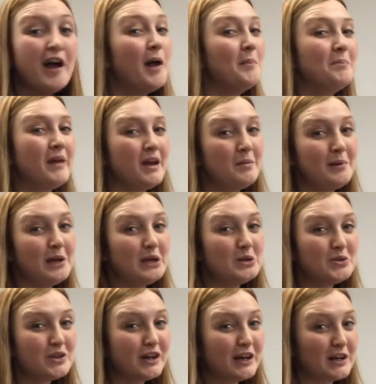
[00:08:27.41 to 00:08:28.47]
Maybe you
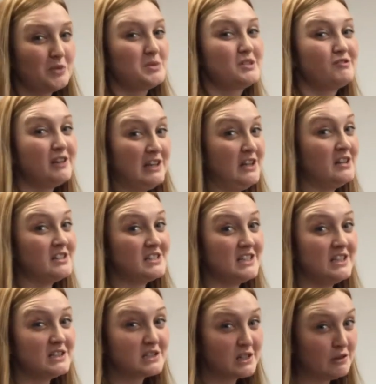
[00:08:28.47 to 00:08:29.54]
thought it was funny that
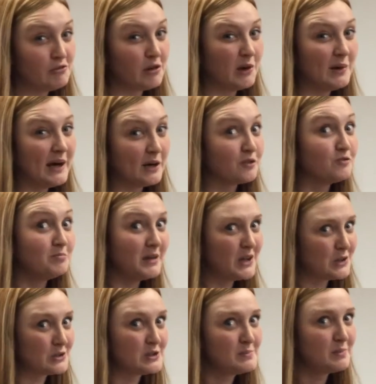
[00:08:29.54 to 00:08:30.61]
seeds can grow out of
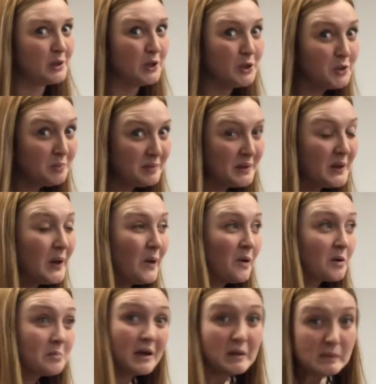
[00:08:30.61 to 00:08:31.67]
bear's poop, or
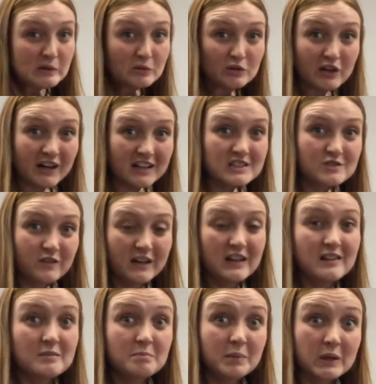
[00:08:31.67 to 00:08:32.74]
maybe you thought it's funny
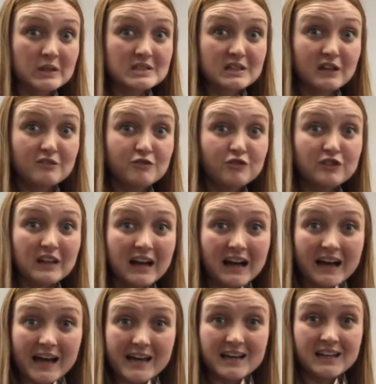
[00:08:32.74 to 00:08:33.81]
that birds can
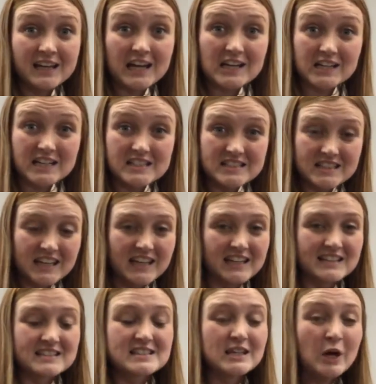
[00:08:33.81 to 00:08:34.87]
fly and carry
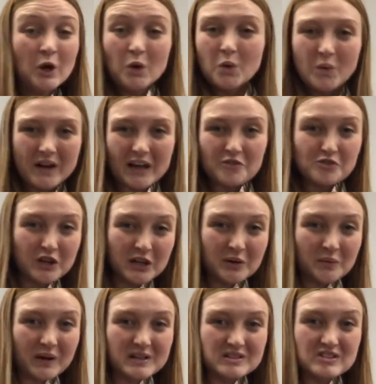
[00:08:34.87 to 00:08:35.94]
seeds. Whatever you
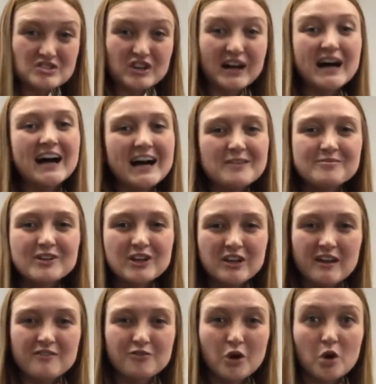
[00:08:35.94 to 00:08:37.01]
want to draw, I'm
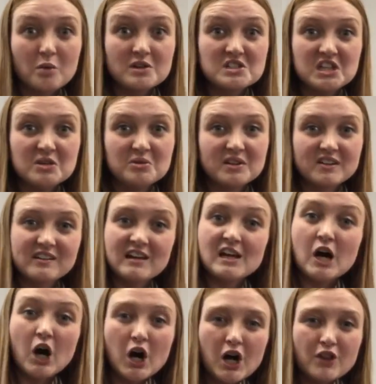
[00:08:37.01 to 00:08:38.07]
looking forward to you learning
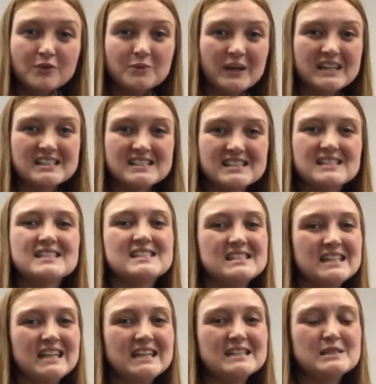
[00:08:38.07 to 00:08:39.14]
all the ways that
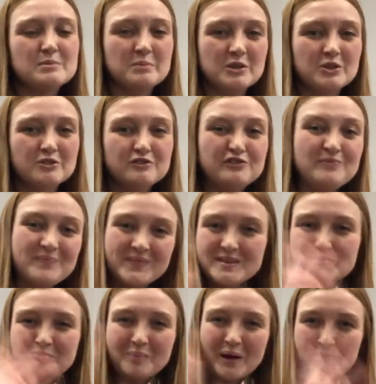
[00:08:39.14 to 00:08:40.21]
seeds move.
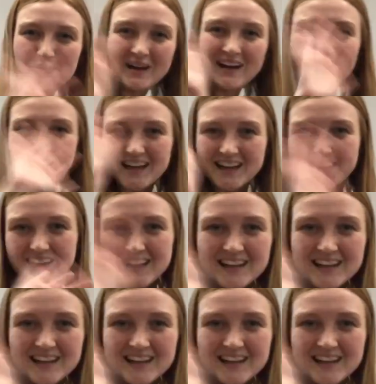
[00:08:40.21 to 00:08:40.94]
Bye-bye!